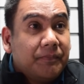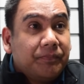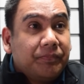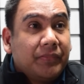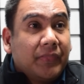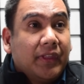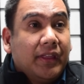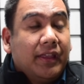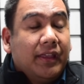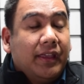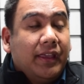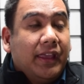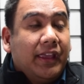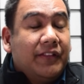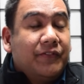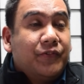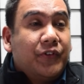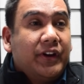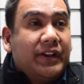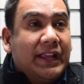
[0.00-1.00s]
Mm-hmm.
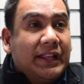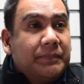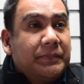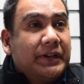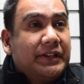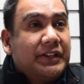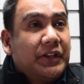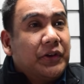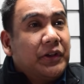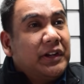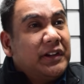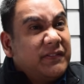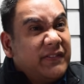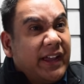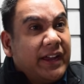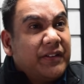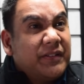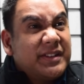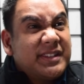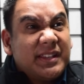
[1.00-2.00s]
And for that particular
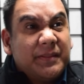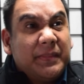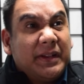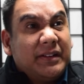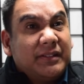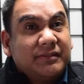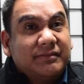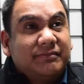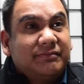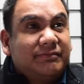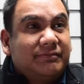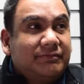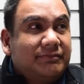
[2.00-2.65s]
virus, about